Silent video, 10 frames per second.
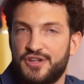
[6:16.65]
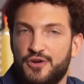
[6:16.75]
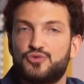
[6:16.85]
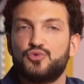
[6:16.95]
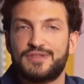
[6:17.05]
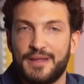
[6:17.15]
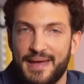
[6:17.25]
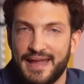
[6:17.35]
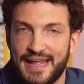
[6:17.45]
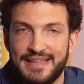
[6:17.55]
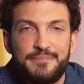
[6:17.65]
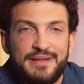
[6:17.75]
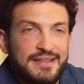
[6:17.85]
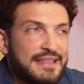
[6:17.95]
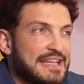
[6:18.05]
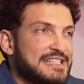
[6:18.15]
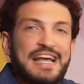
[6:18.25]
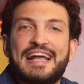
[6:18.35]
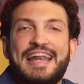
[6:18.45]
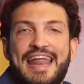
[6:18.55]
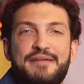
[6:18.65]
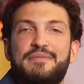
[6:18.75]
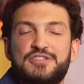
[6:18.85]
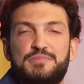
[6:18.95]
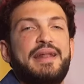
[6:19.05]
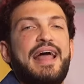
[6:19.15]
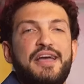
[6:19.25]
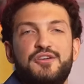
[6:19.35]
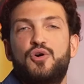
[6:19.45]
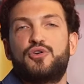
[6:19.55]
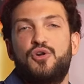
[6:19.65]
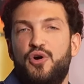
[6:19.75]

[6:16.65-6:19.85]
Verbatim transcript: whether it's a cream, a spray, or a roll-on.